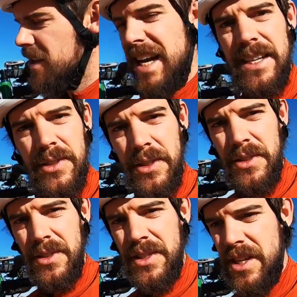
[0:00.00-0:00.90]
That's good
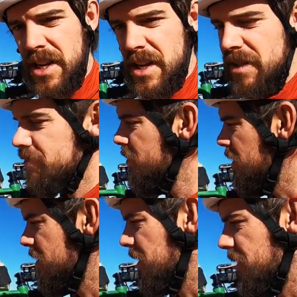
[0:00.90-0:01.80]
just to
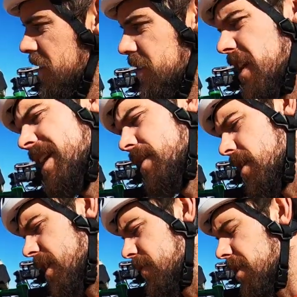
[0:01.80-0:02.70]
put stuff in,
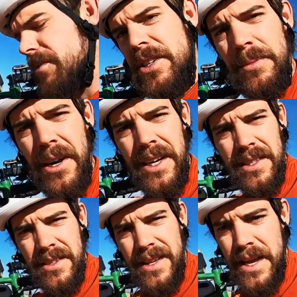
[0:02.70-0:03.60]
either if you're emptying your bike
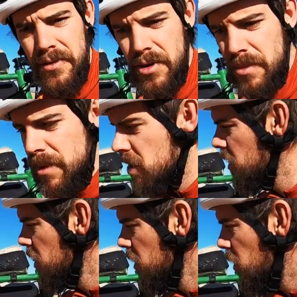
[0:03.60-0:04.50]
to stay in a room
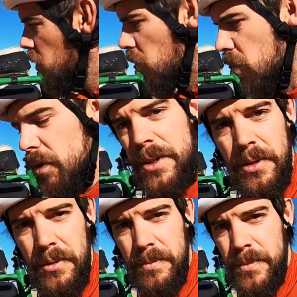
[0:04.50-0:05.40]
or
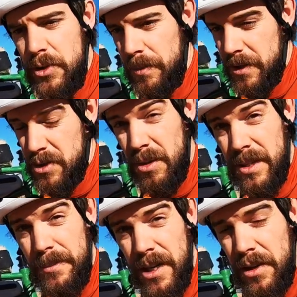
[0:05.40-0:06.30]
you stop at the shop
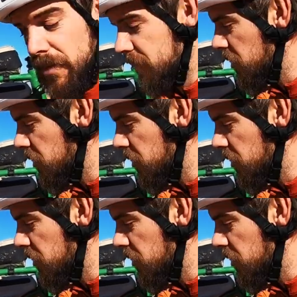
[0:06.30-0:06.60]
and can buy a load of